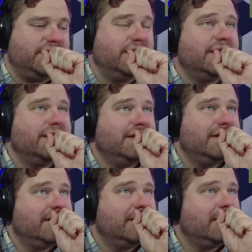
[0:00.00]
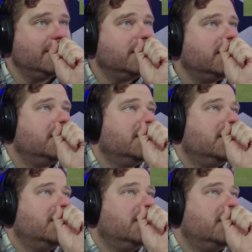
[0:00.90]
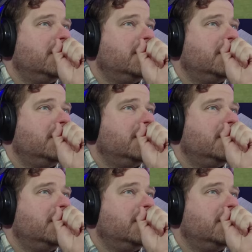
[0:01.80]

(silence)